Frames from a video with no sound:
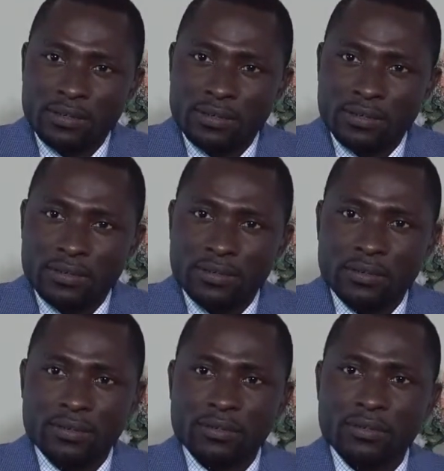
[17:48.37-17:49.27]

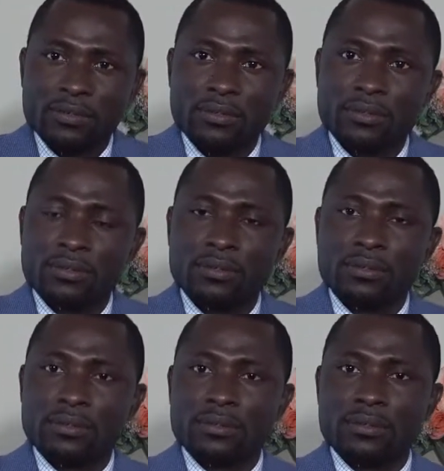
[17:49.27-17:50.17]

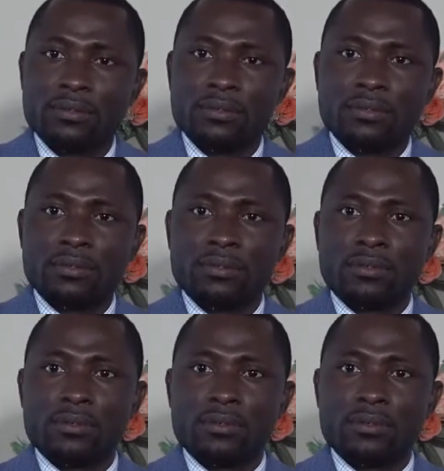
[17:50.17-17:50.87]
Nobody speaks.